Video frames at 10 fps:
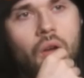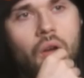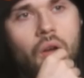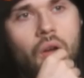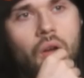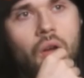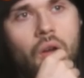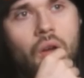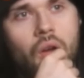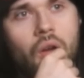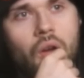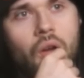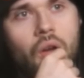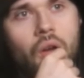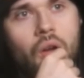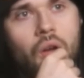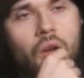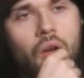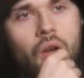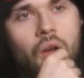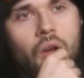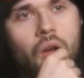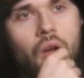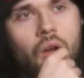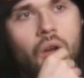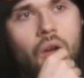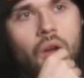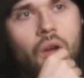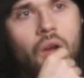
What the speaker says: This person isn't speaking.